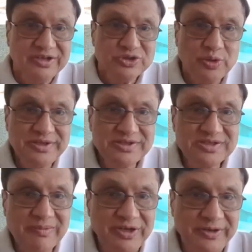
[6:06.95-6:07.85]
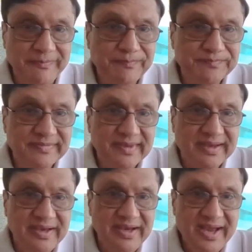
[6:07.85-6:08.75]
So in summary,
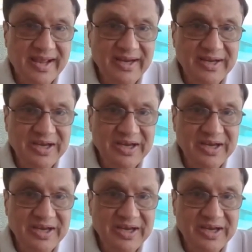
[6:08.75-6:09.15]
ARI